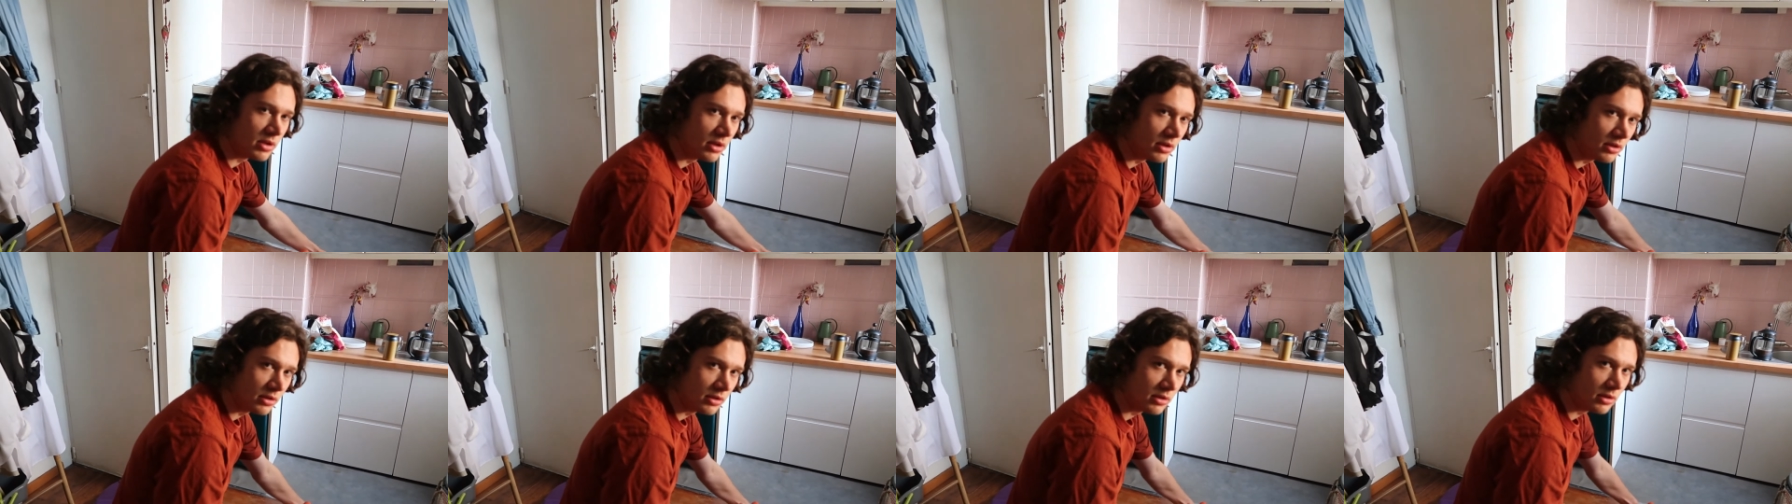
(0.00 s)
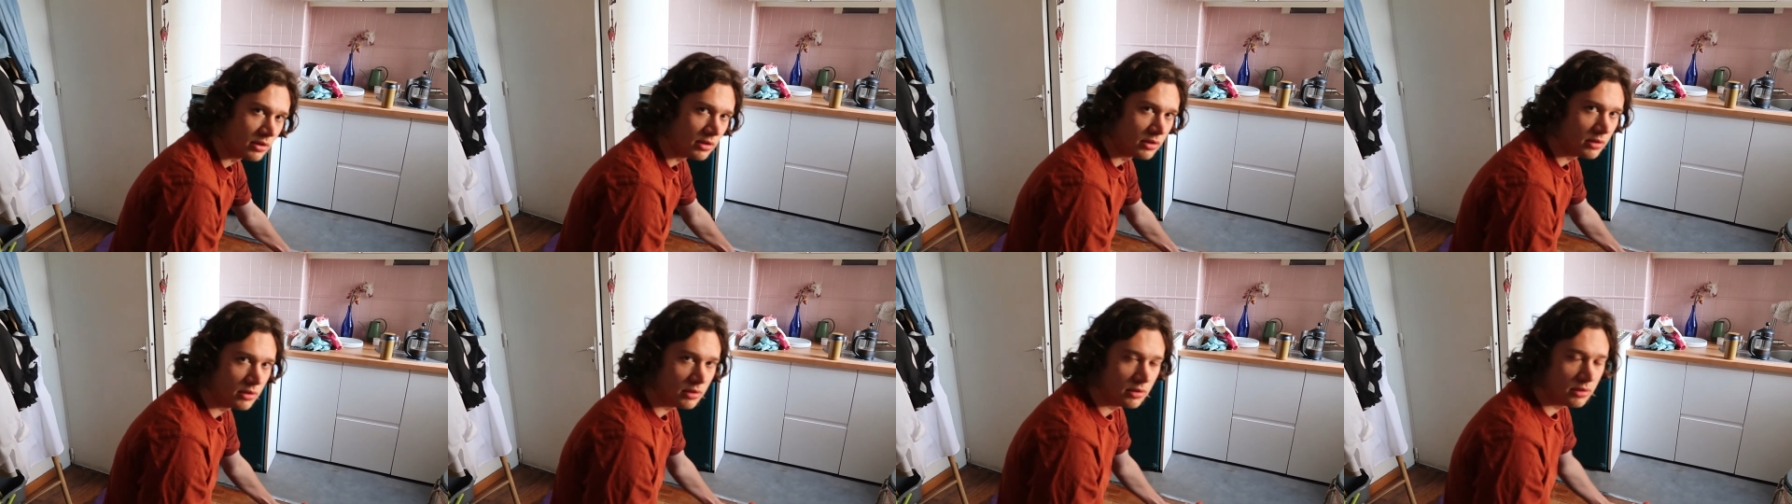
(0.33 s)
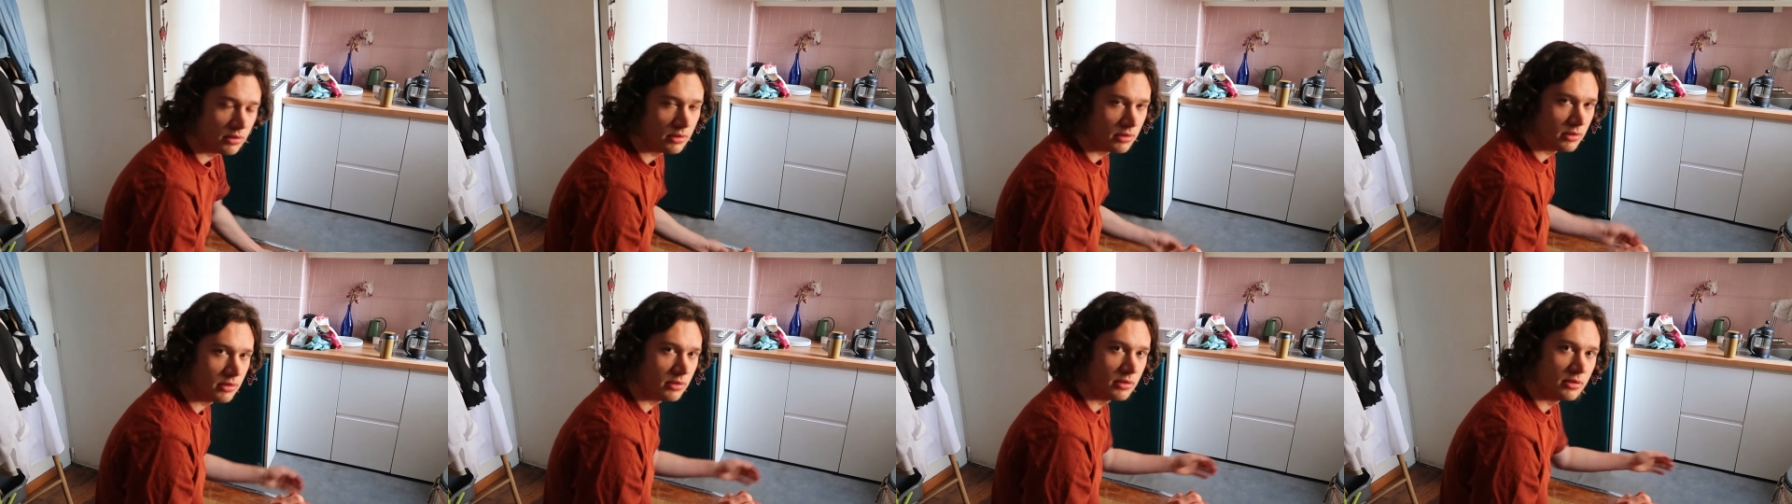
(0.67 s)
socks on.
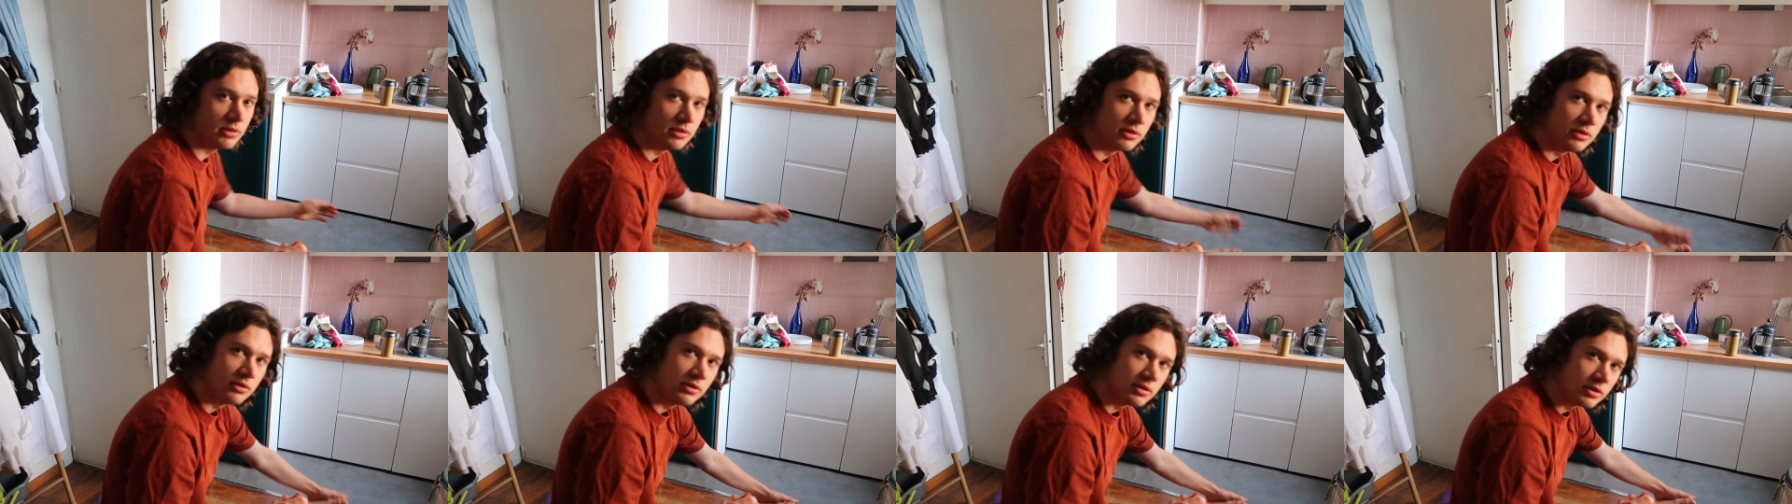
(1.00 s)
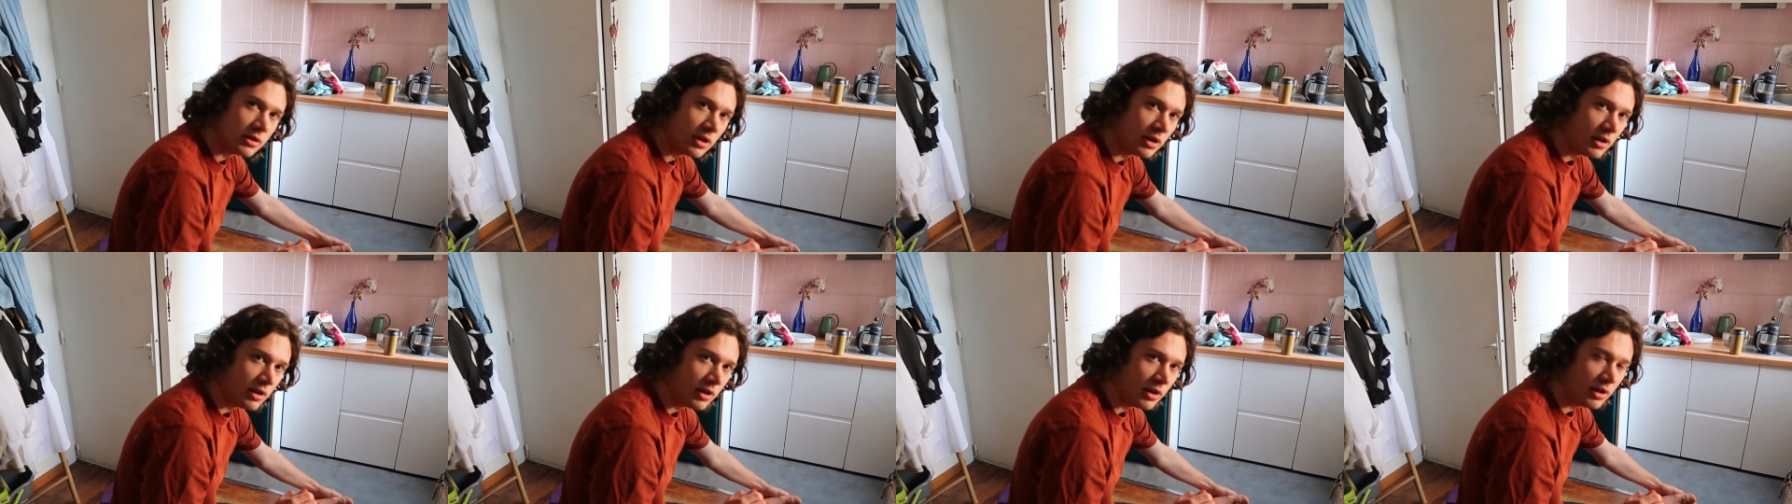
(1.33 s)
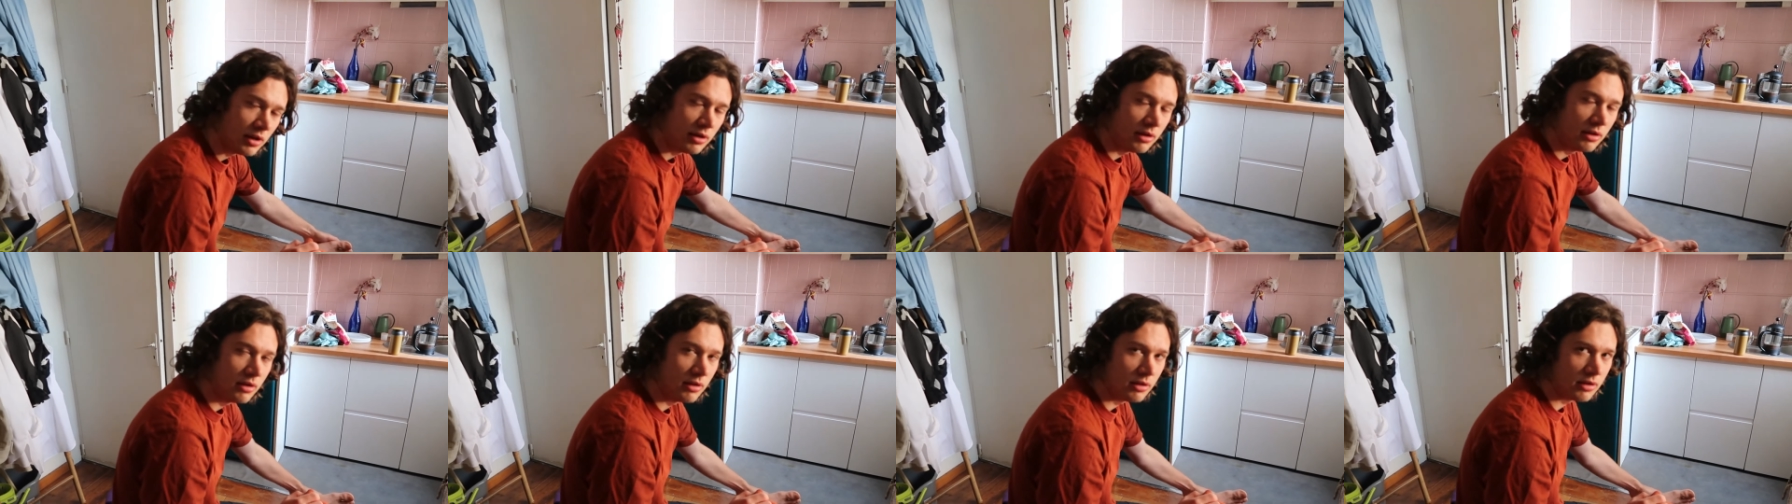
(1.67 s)
Sorry.
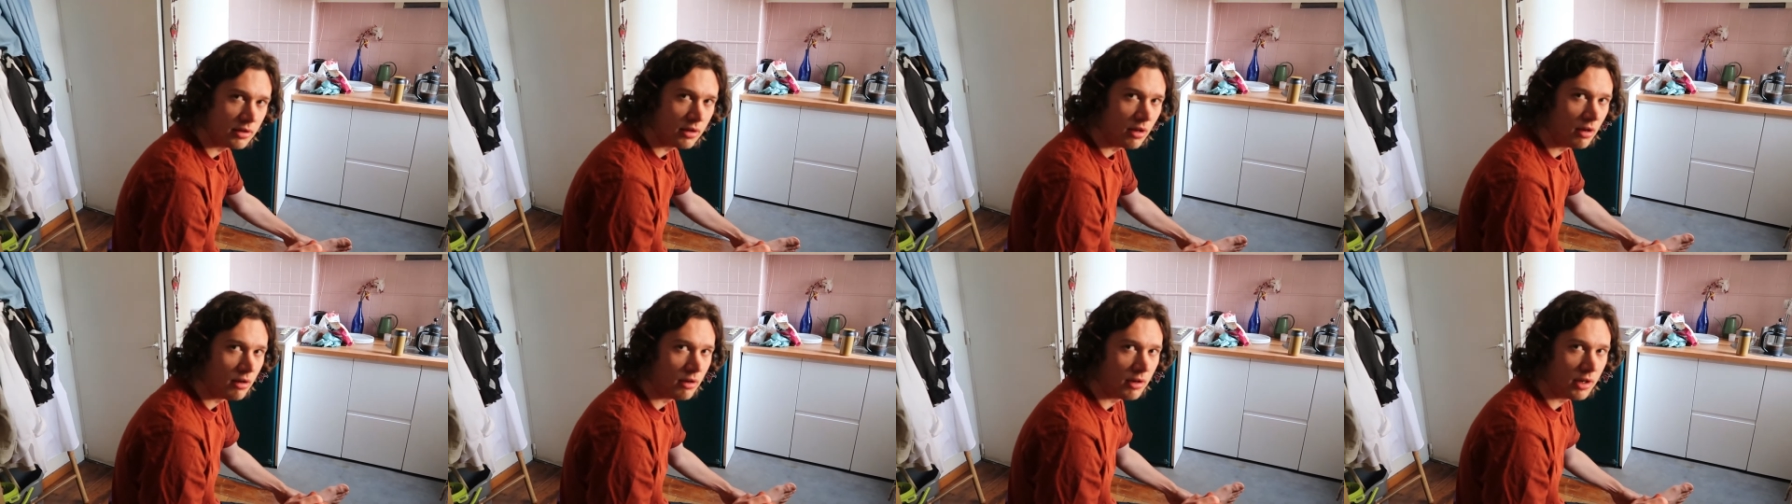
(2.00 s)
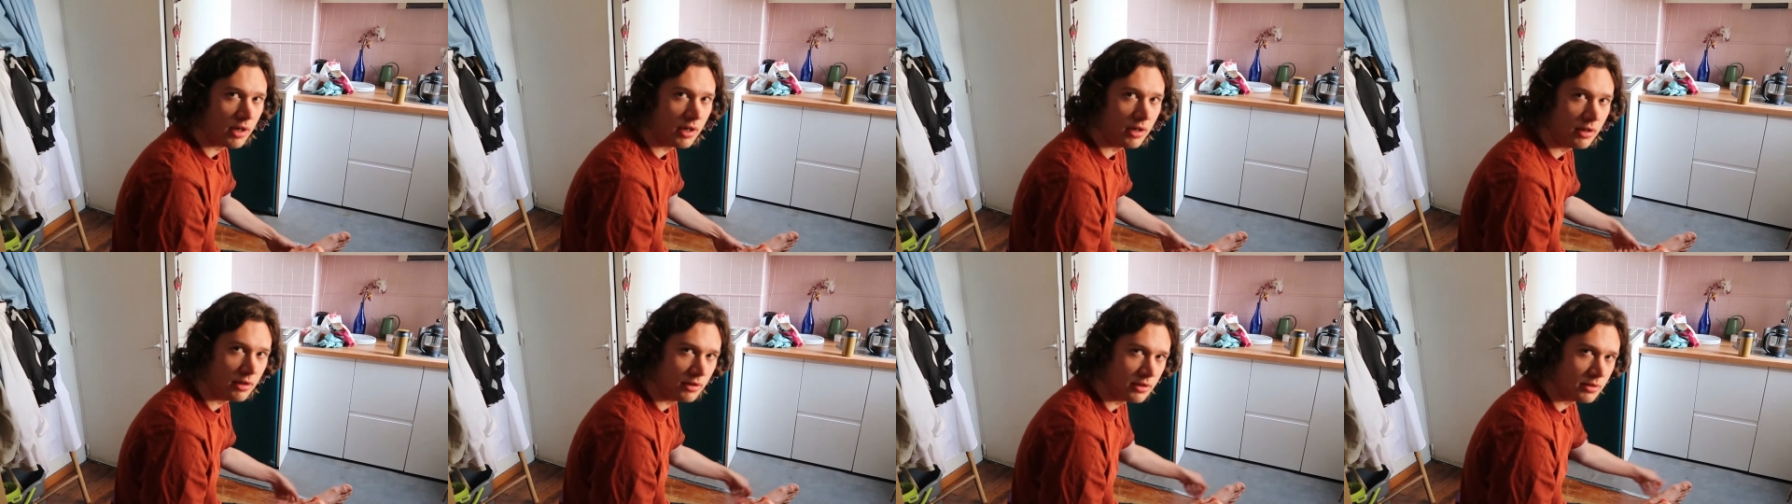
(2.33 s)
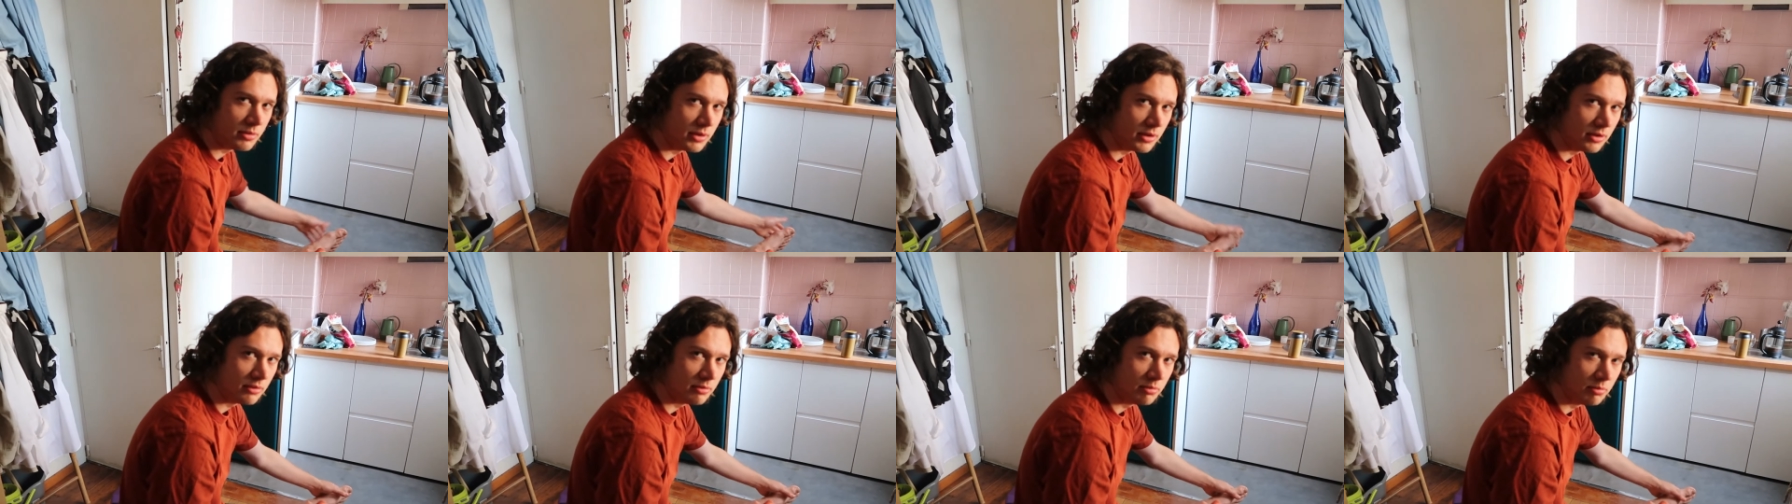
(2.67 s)
Yeah. Sorry.
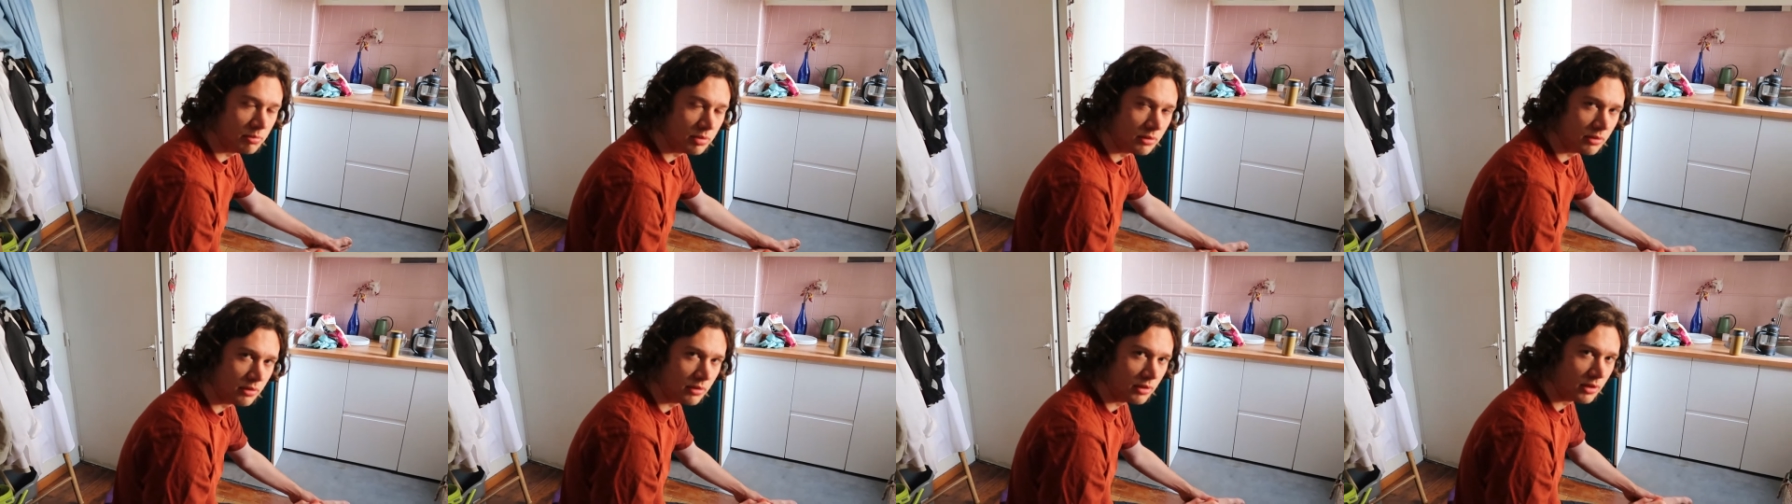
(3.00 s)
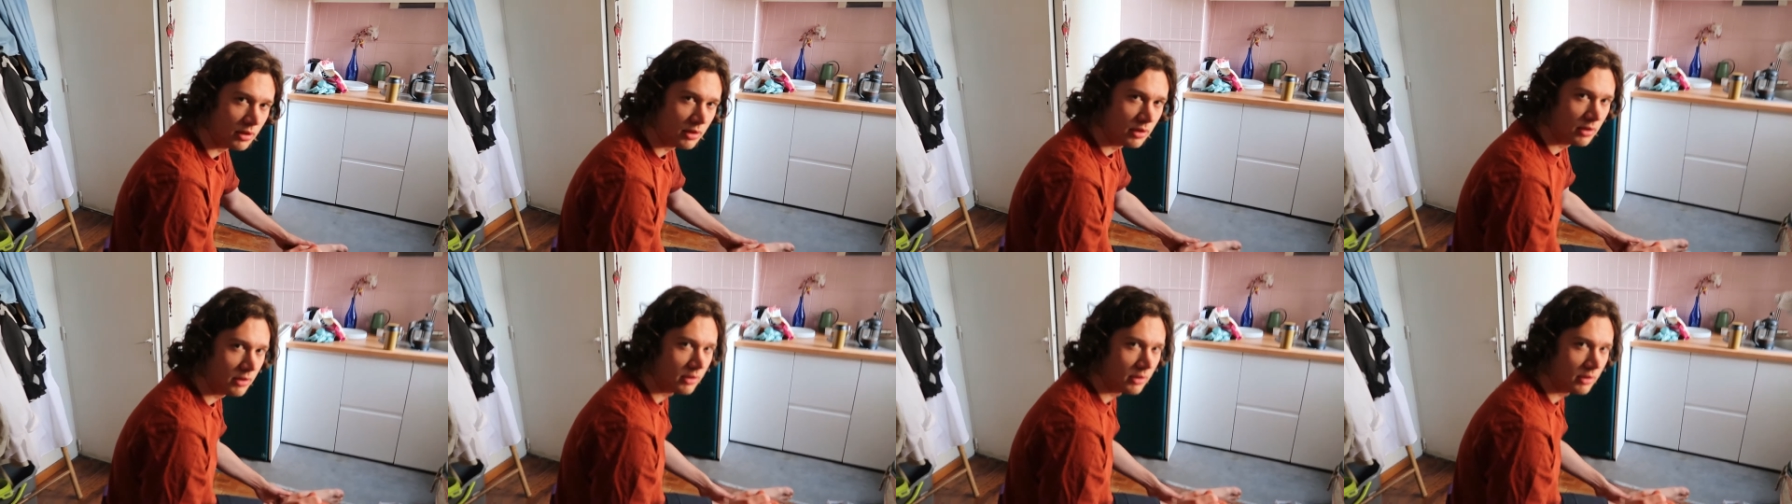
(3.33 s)
Really oh, boring.